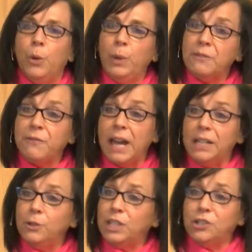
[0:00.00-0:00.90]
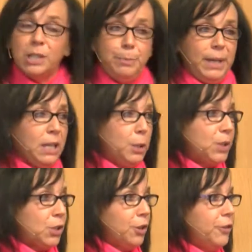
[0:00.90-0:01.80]
we invite you to just be an
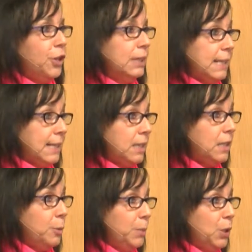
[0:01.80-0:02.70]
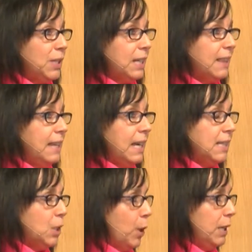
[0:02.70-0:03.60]
observer and listen to the music
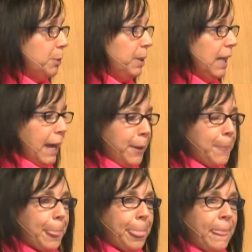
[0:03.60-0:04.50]
that's going to play.